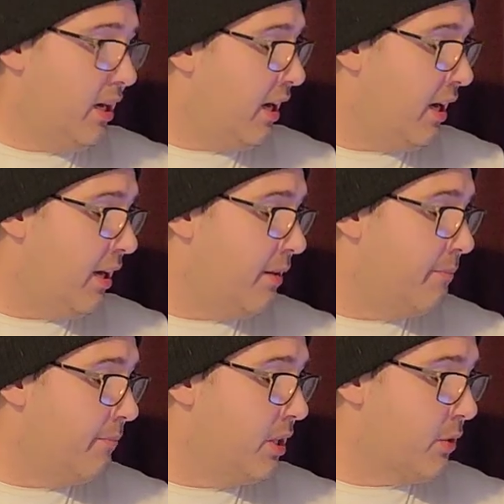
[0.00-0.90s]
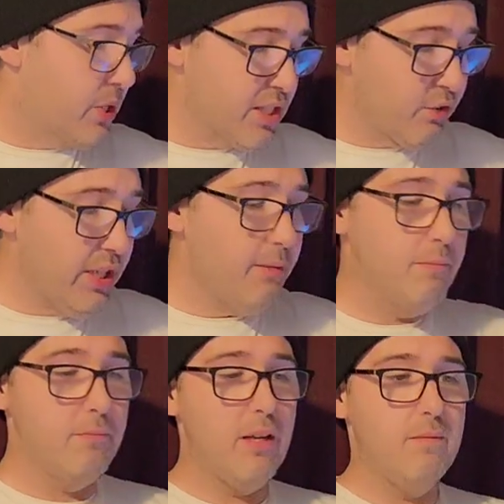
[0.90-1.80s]
Uh, the rotisserie,
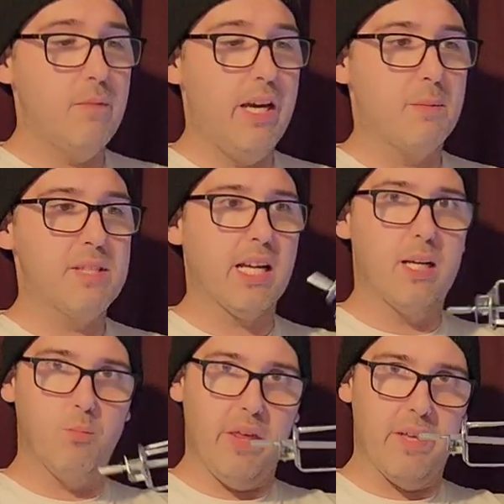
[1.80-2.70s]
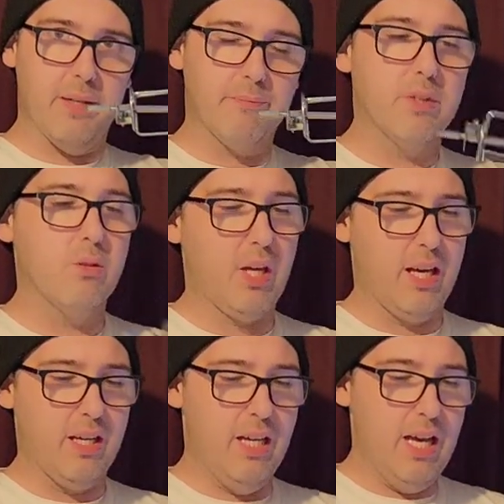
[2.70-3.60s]
items that come with it,
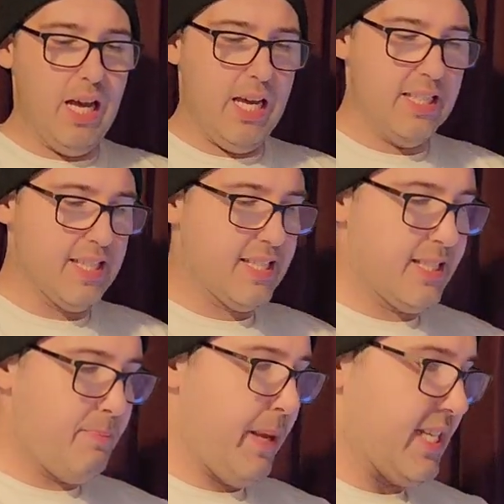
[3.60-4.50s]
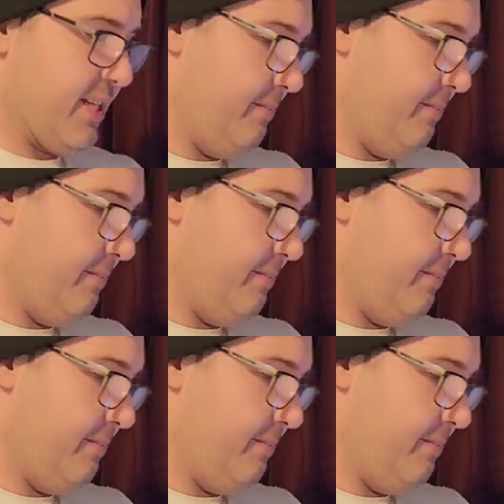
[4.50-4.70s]
okay? It's a spit.